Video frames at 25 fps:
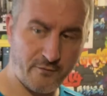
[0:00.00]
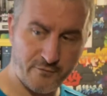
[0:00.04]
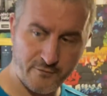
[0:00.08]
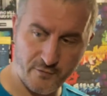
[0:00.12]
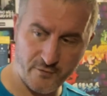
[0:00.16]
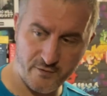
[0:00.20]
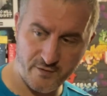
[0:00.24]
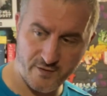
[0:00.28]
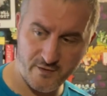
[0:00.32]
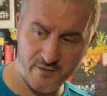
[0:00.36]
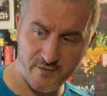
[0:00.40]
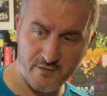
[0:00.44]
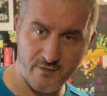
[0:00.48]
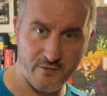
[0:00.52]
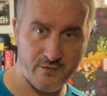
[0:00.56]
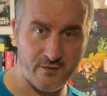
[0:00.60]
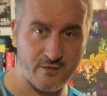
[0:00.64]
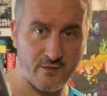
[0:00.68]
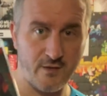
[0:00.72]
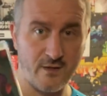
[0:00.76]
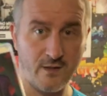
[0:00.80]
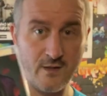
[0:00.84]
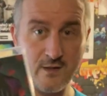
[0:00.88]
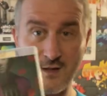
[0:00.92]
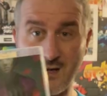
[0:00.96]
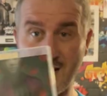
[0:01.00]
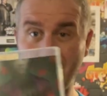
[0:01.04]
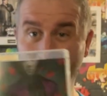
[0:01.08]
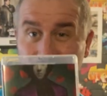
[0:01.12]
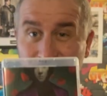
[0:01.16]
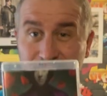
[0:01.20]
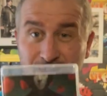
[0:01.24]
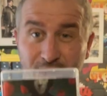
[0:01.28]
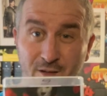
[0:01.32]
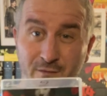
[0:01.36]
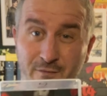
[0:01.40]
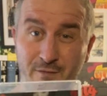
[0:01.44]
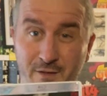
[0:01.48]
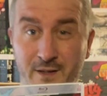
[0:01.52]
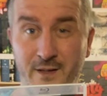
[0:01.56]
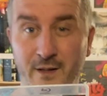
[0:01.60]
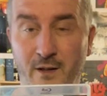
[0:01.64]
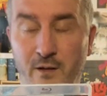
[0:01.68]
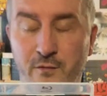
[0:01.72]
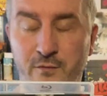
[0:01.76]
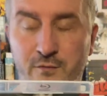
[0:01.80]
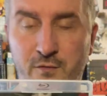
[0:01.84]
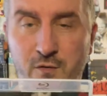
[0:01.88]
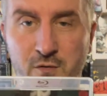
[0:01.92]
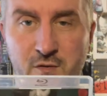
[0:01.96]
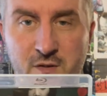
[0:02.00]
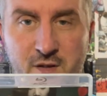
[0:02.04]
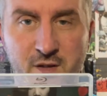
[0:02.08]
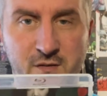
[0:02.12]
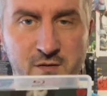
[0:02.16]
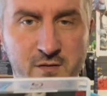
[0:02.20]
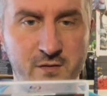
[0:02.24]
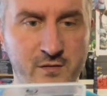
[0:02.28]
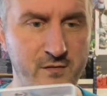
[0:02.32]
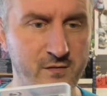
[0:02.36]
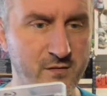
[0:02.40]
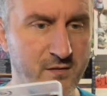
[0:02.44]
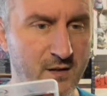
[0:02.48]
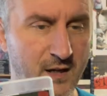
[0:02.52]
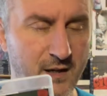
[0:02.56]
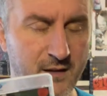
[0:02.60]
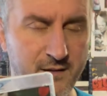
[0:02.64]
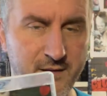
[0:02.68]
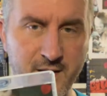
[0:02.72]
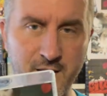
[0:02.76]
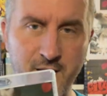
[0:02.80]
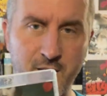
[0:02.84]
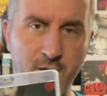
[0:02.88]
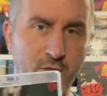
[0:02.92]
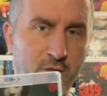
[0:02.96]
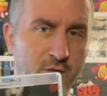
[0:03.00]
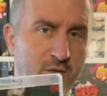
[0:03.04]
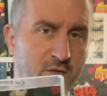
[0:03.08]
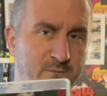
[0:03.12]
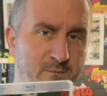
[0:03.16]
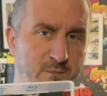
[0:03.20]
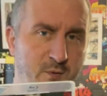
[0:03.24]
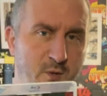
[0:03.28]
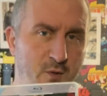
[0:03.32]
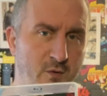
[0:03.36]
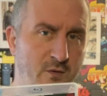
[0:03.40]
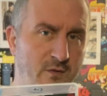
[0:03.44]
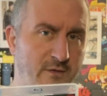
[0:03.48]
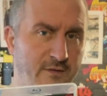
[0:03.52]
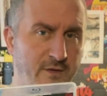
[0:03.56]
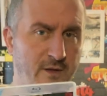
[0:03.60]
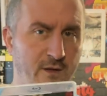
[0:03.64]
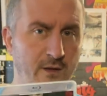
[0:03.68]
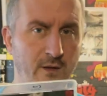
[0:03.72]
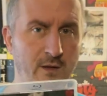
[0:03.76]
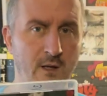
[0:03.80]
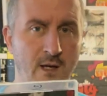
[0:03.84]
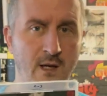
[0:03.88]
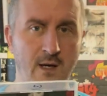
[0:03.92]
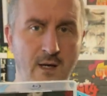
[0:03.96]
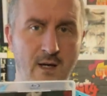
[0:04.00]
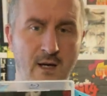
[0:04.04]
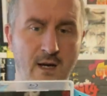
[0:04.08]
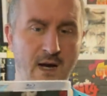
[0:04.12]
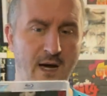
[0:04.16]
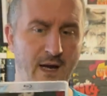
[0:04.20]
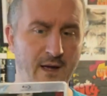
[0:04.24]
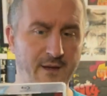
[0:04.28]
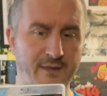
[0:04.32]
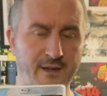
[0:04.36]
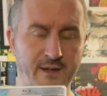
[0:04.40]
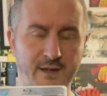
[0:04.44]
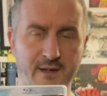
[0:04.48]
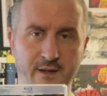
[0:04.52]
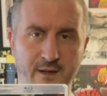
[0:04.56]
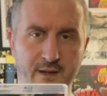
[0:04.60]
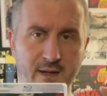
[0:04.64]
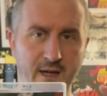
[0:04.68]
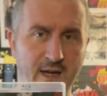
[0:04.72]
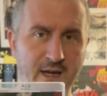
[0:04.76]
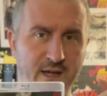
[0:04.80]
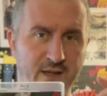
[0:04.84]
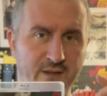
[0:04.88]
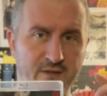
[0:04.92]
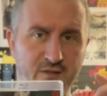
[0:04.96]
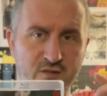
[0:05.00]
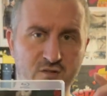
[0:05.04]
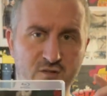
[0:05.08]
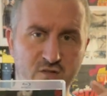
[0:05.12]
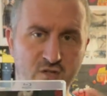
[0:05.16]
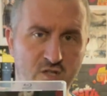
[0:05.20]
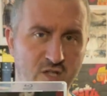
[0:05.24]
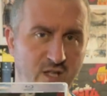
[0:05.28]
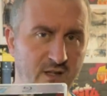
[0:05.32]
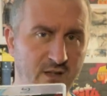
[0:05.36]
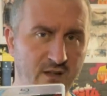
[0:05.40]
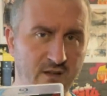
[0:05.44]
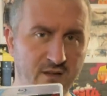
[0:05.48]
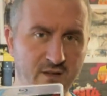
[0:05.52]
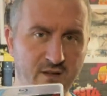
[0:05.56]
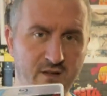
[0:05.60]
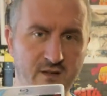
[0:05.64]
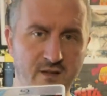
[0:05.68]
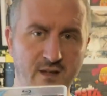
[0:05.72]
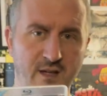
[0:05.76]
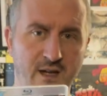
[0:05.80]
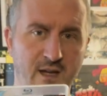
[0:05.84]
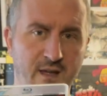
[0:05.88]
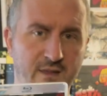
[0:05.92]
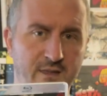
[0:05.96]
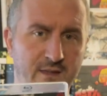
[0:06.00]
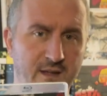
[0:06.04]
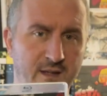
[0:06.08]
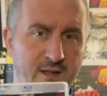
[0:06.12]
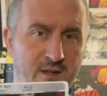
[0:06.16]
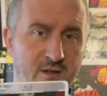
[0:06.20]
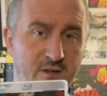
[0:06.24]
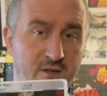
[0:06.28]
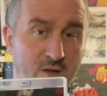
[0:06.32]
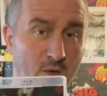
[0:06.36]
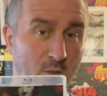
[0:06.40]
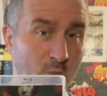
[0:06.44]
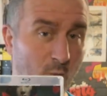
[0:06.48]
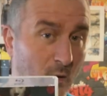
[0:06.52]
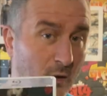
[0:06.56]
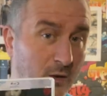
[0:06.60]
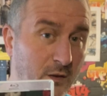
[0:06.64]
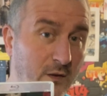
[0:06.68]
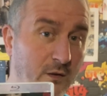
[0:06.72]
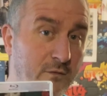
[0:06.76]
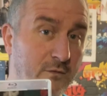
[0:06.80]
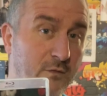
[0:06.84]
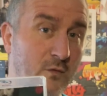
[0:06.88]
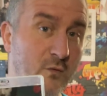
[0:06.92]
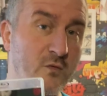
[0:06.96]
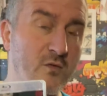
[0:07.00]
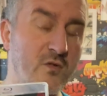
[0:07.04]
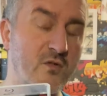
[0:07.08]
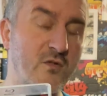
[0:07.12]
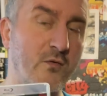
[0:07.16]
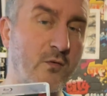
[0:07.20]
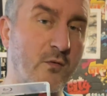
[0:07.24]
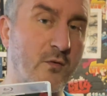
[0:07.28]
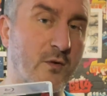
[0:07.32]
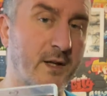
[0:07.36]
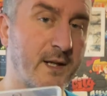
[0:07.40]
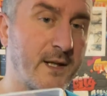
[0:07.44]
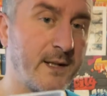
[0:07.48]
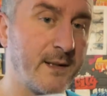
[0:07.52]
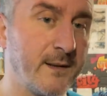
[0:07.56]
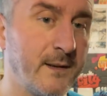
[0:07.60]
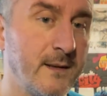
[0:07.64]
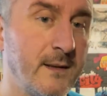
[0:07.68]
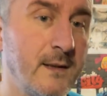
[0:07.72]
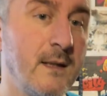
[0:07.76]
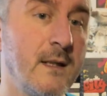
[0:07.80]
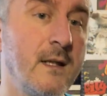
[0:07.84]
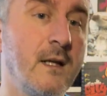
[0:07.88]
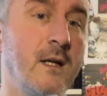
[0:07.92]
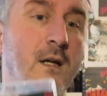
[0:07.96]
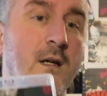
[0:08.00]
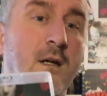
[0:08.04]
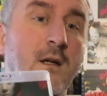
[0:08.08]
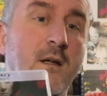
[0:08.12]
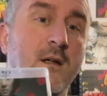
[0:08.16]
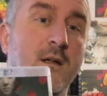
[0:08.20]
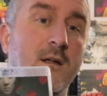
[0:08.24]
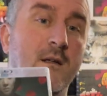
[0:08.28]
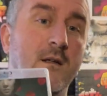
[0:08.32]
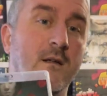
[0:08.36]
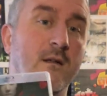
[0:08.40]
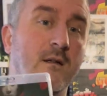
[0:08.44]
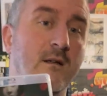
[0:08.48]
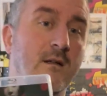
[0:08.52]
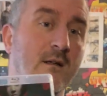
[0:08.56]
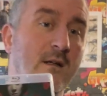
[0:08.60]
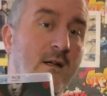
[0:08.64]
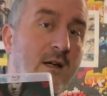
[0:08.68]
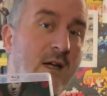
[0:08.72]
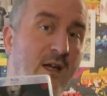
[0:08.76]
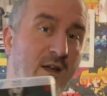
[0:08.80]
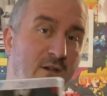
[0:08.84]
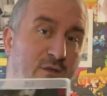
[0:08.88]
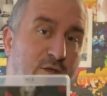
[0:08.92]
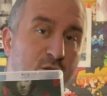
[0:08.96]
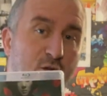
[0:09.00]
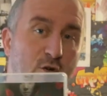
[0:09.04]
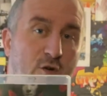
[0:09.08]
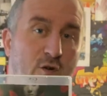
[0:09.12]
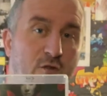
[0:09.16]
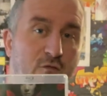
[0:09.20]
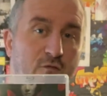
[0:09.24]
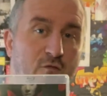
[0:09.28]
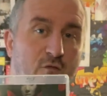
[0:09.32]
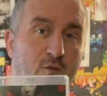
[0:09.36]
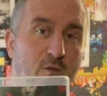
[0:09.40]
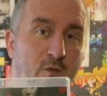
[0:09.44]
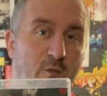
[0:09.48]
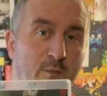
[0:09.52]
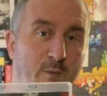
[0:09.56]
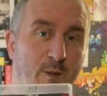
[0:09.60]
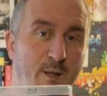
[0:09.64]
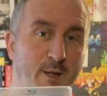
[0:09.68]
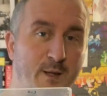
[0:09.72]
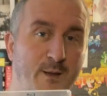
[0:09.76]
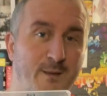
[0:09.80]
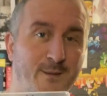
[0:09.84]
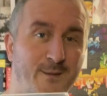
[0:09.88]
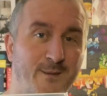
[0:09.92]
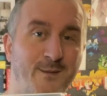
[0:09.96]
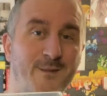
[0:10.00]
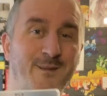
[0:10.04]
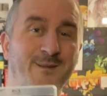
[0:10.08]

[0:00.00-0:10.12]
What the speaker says: of Two Sisters. I love A Tale of Two Sisters. I think it looks beautiful. I think it has chills. I think it's a wonderful story. If you agree with me,